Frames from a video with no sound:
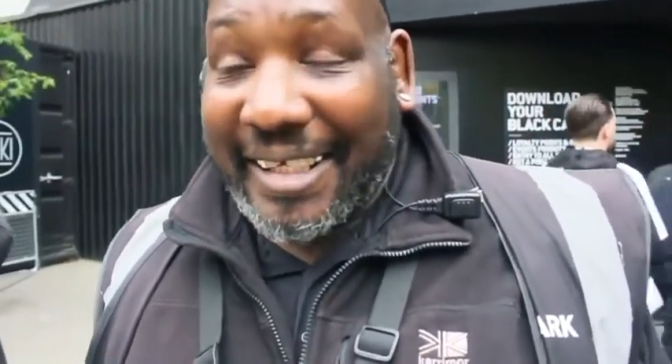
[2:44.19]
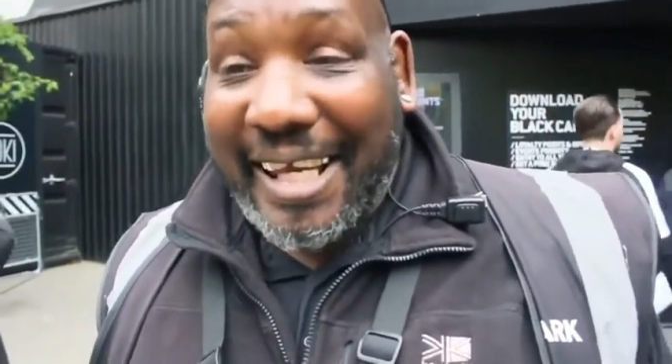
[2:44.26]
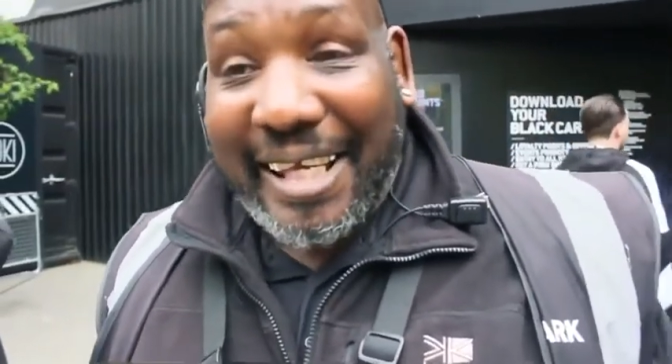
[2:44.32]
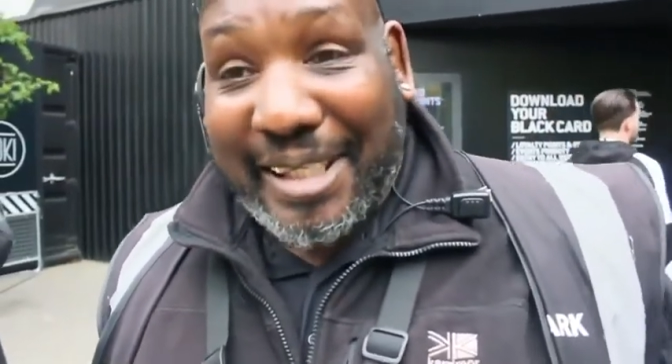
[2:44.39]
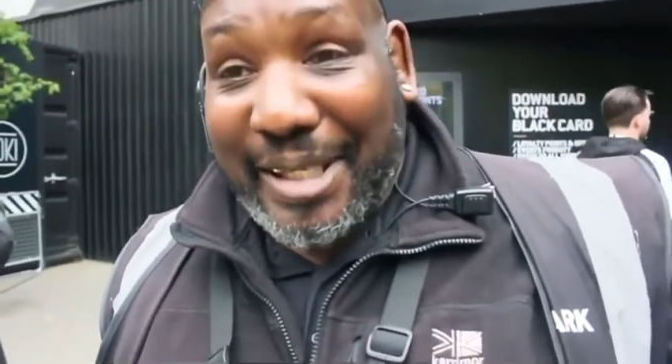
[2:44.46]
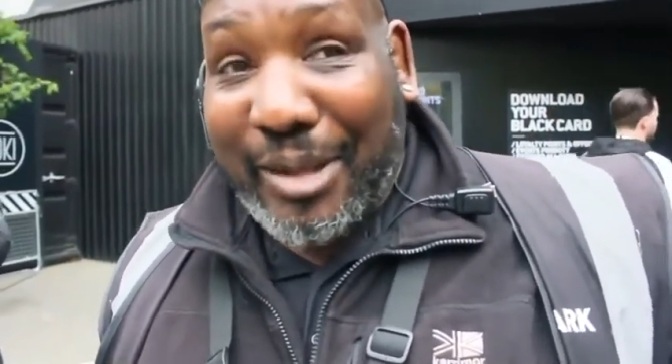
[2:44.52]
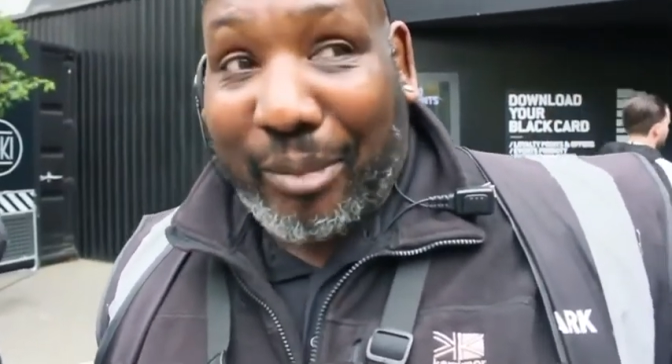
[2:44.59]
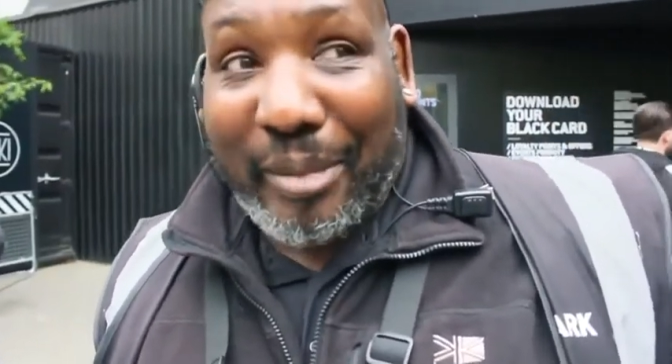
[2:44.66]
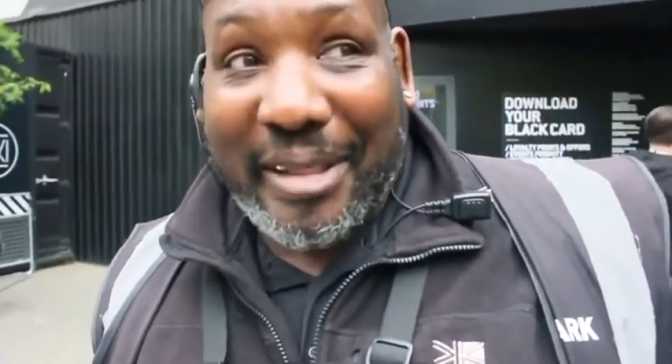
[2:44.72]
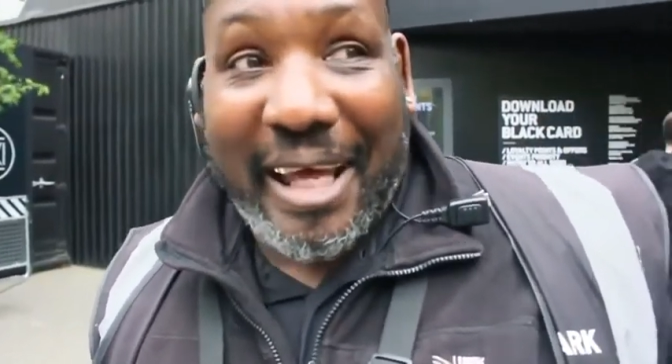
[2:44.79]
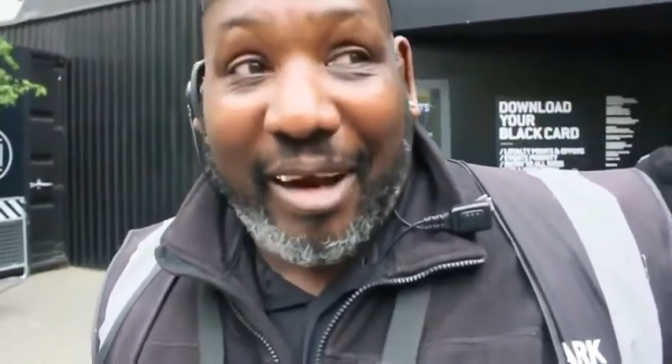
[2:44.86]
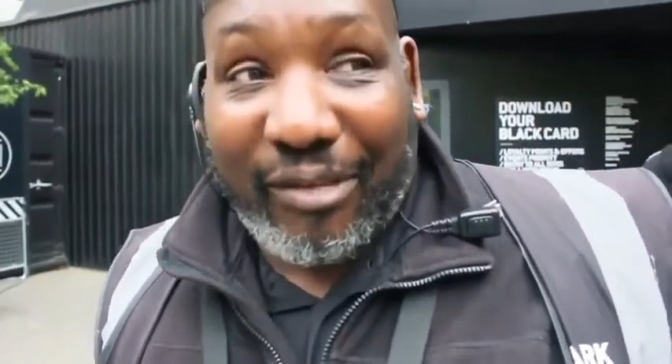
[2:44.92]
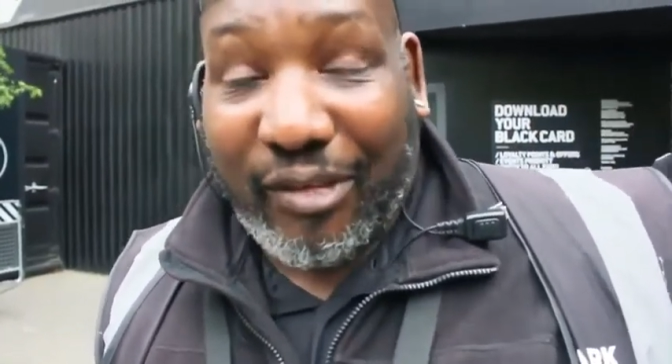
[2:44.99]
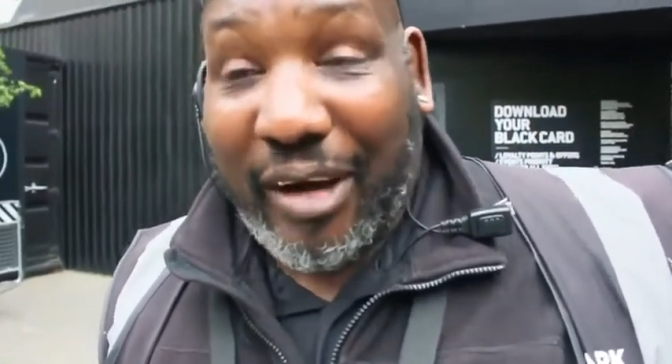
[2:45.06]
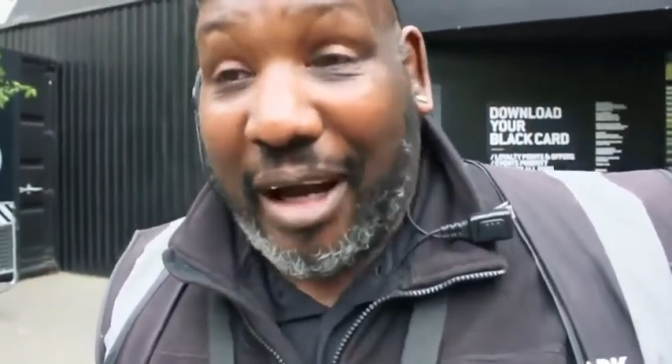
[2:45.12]
Yes, he knocked me
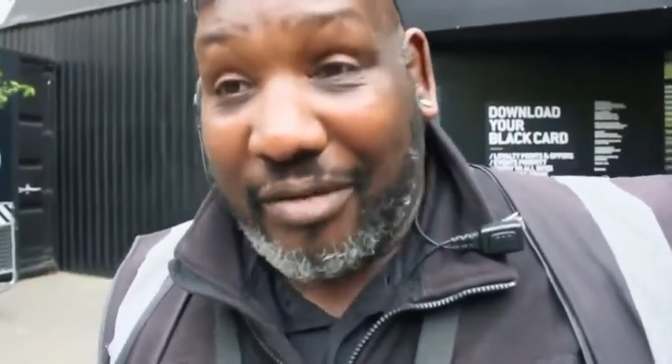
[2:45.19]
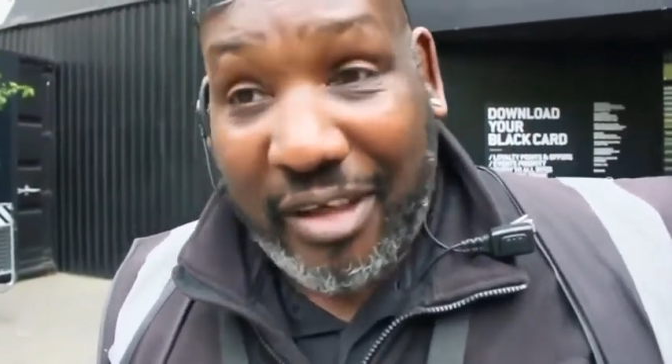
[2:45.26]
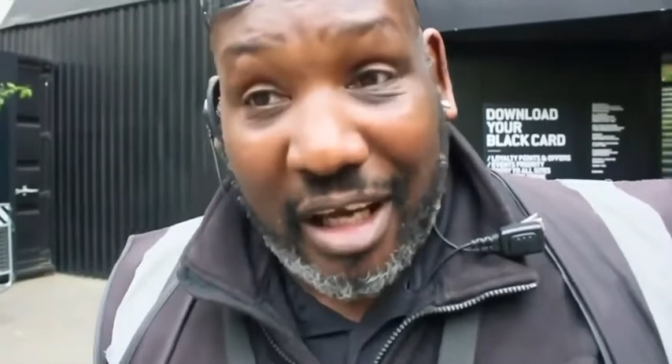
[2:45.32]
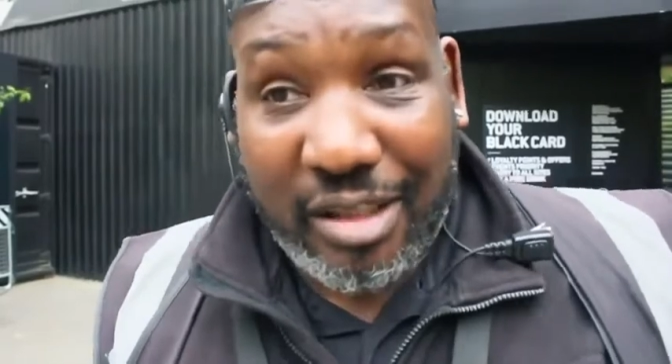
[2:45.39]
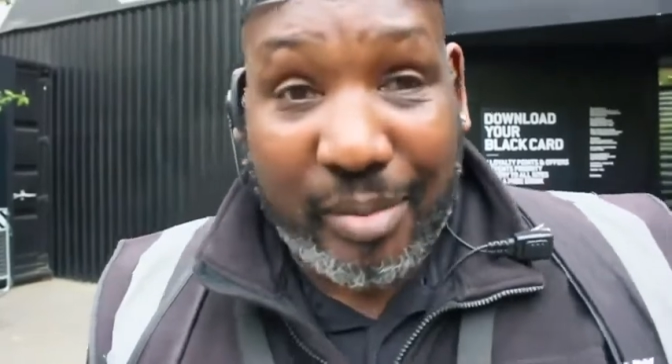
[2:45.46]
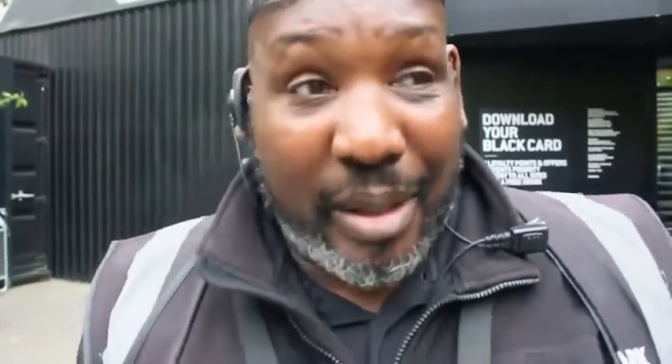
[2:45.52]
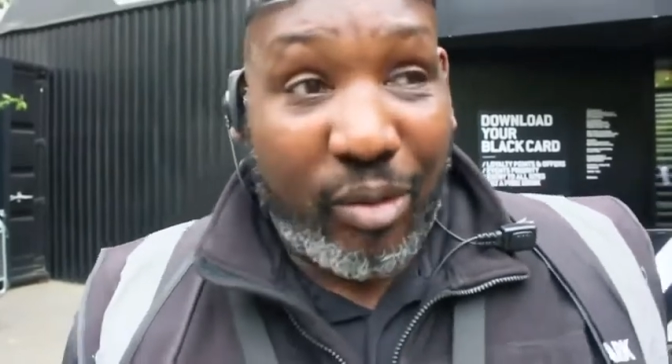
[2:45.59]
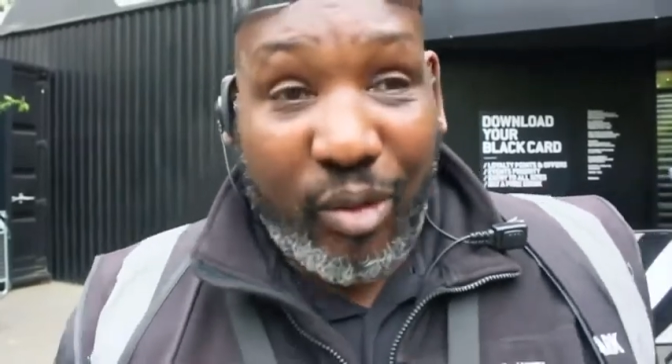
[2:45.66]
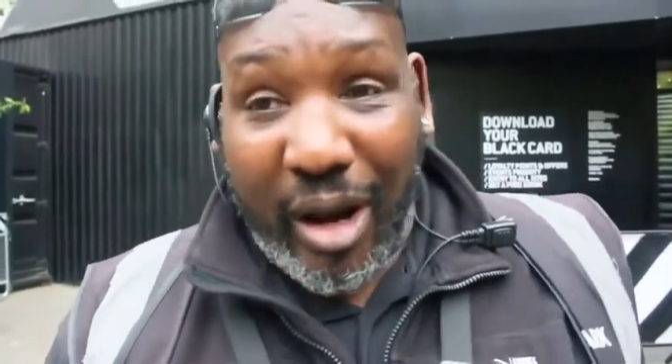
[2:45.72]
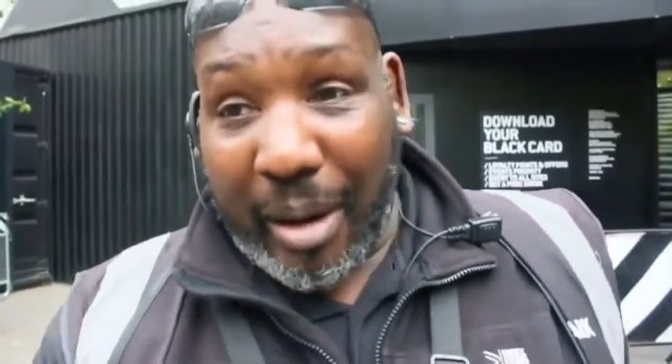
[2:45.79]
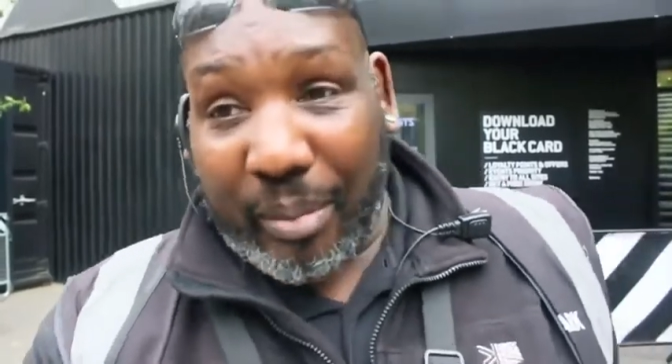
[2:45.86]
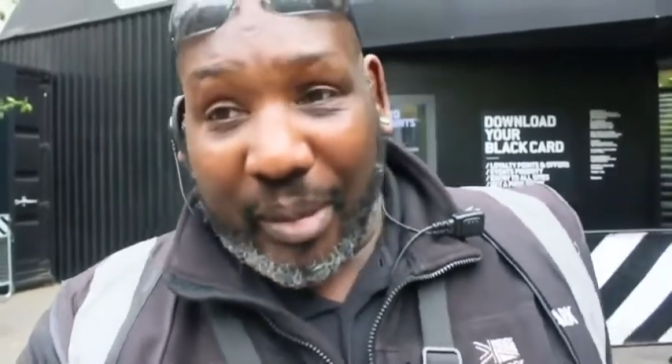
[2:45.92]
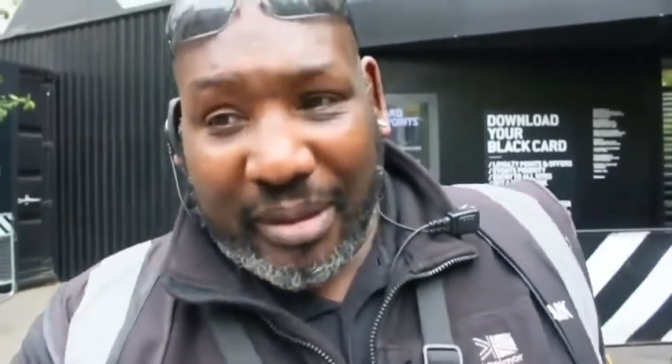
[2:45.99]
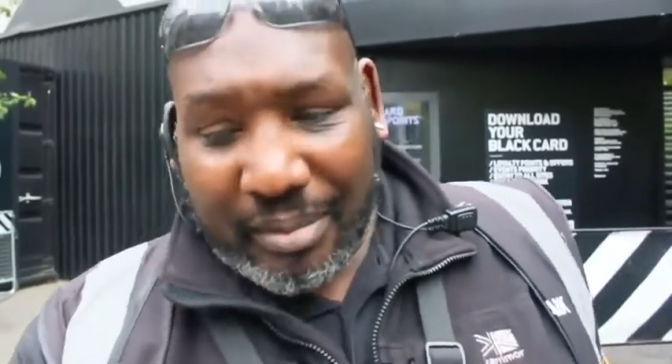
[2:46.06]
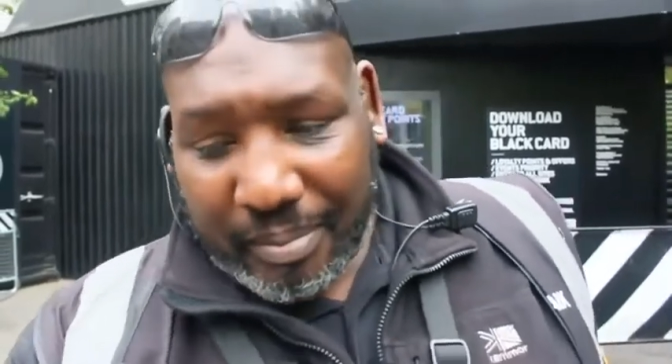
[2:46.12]
down 5 times, but what
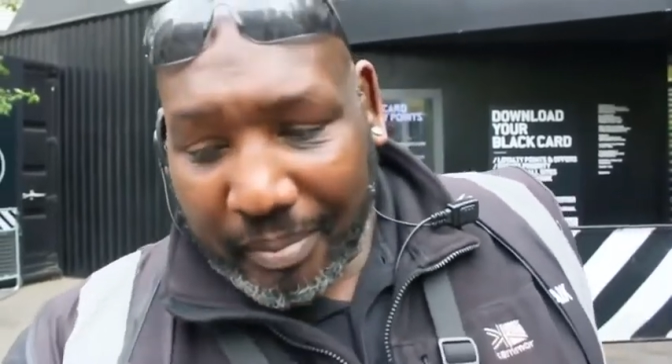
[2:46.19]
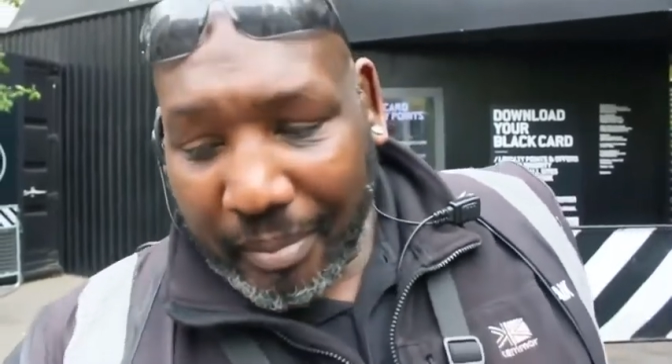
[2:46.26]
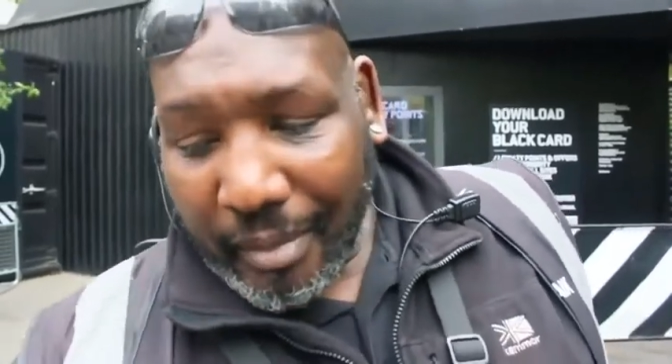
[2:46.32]
happened?